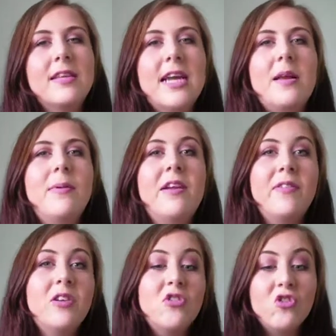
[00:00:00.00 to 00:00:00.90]
scared, but
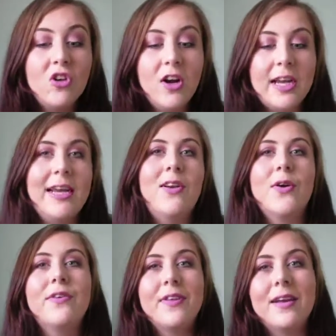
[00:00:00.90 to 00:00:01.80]
if you just try it,
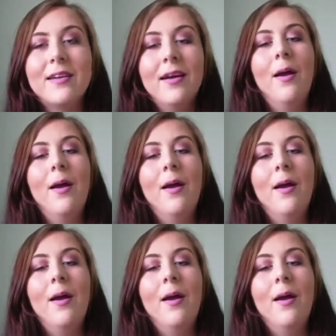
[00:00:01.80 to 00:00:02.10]
like, I think